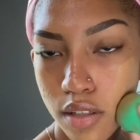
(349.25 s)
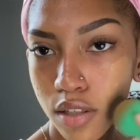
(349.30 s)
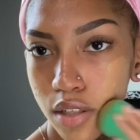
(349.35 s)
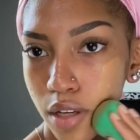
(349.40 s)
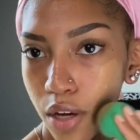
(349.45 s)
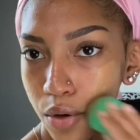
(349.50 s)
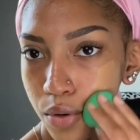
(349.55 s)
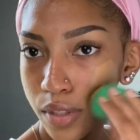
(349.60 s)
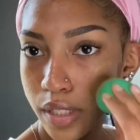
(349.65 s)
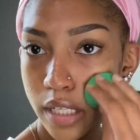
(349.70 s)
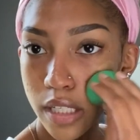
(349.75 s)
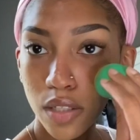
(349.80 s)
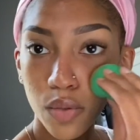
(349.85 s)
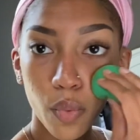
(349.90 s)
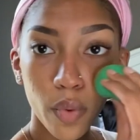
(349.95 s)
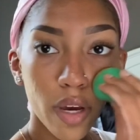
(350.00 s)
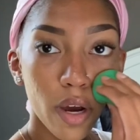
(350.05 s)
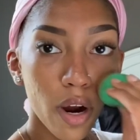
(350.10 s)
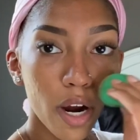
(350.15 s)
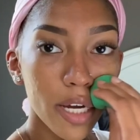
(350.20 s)
So since
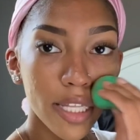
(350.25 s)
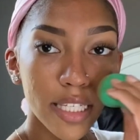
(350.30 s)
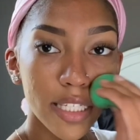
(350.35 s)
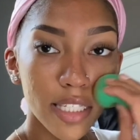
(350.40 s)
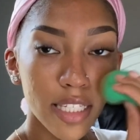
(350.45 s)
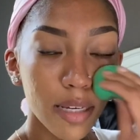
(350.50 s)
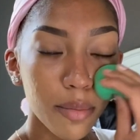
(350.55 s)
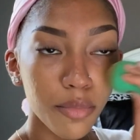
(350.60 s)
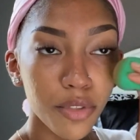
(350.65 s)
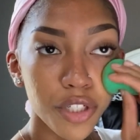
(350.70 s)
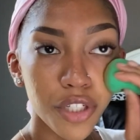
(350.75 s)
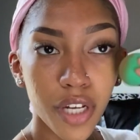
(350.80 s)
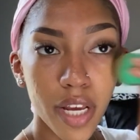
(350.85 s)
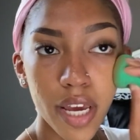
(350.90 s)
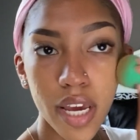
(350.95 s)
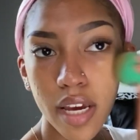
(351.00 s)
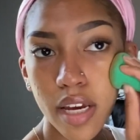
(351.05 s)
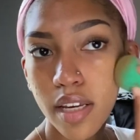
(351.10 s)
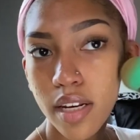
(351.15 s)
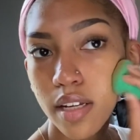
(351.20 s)
we are the same
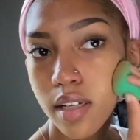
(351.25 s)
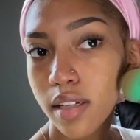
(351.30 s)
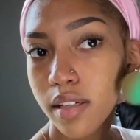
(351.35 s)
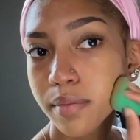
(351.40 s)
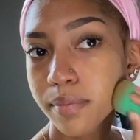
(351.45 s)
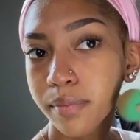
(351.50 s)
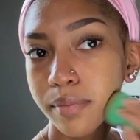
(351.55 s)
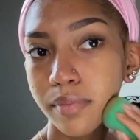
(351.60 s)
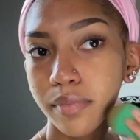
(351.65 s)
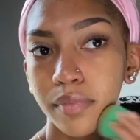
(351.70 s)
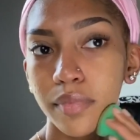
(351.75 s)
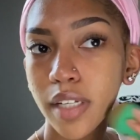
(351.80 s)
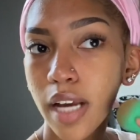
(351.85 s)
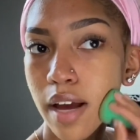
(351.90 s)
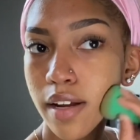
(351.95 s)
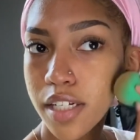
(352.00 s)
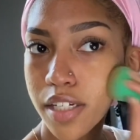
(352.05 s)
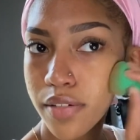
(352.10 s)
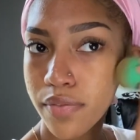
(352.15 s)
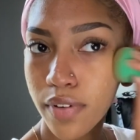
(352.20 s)
shade,
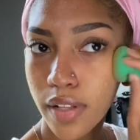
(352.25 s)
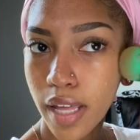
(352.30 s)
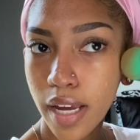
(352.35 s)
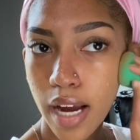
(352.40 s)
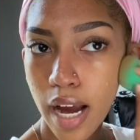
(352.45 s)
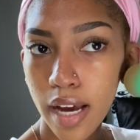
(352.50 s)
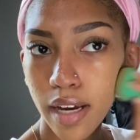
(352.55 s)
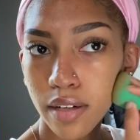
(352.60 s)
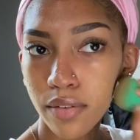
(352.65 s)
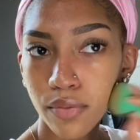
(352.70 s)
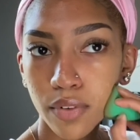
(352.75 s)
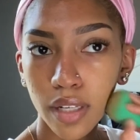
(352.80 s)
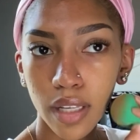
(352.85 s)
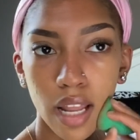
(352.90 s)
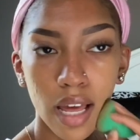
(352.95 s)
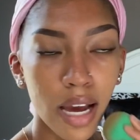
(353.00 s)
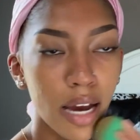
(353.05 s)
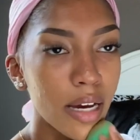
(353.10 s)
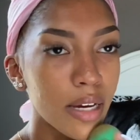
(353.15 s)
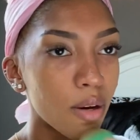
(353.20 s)
I just feel like I can
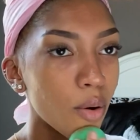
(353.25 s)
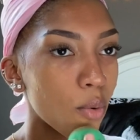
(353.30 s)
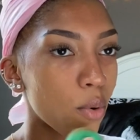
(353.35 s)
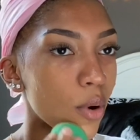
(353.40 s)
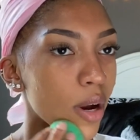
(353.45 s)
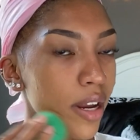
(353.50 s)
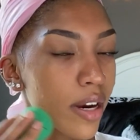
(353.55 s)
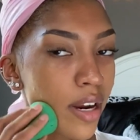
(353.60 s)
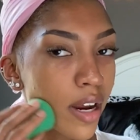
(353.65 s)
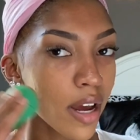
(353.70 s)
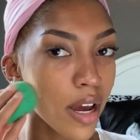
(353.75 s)
rely on